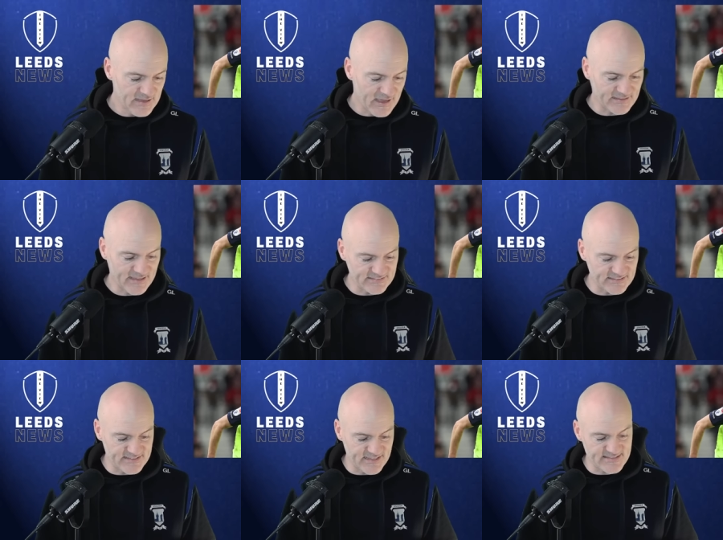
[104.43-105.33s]

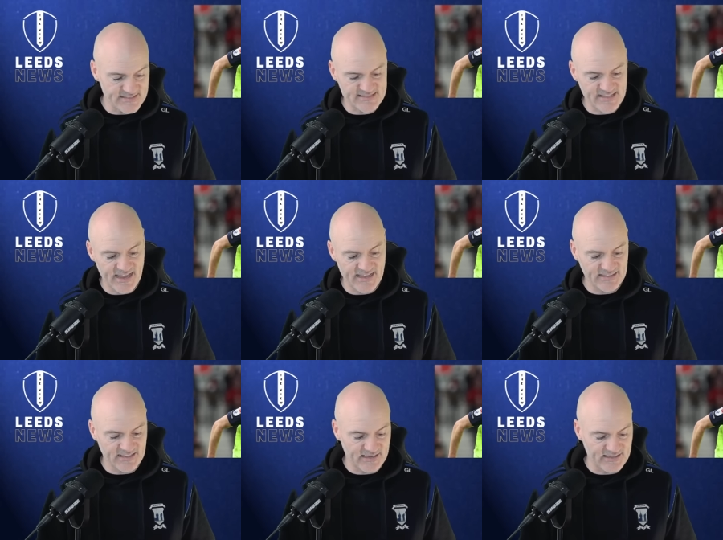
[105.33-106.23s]
Hjelde did say
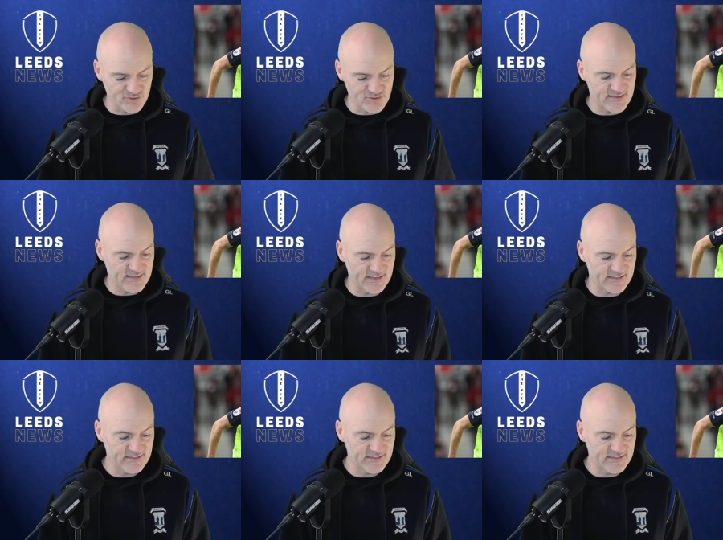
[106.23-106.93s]
that he doesn't think